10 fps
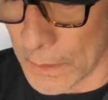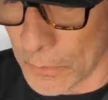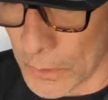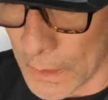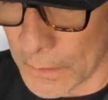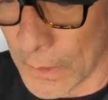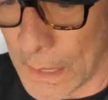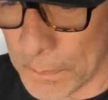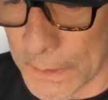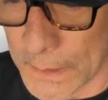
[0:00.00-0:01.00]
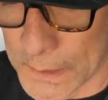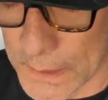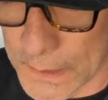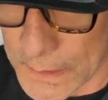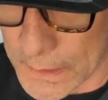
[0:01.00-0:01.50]
that will unwrap
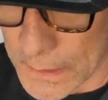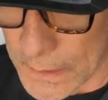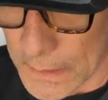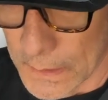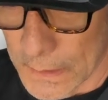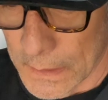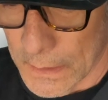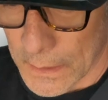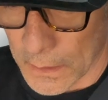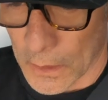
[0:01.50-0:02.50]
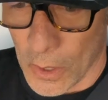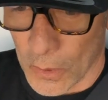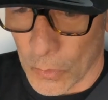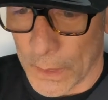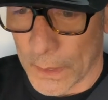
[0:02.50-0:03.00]
this
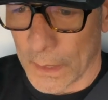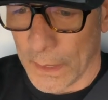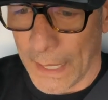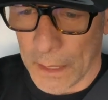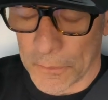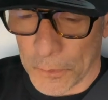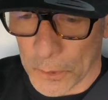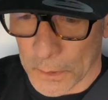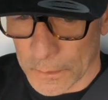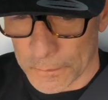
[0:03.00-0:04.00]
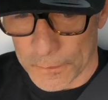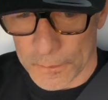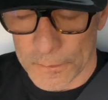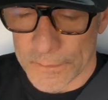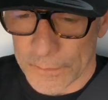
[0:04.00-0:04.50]
along with a handful of
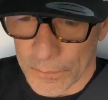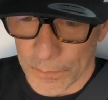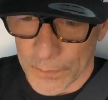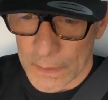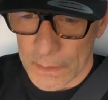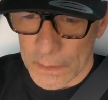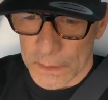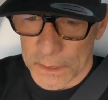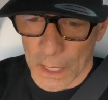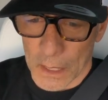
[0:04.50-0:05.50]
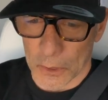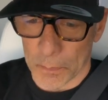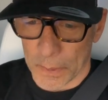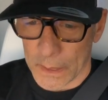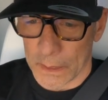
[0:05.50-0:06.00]

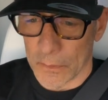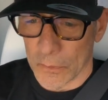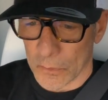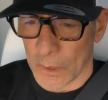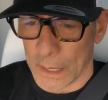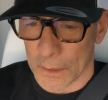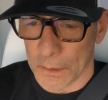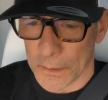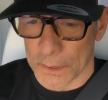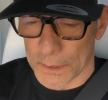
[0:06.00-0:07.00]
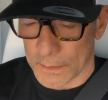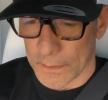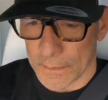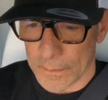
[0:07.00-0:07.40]
dollar bin records,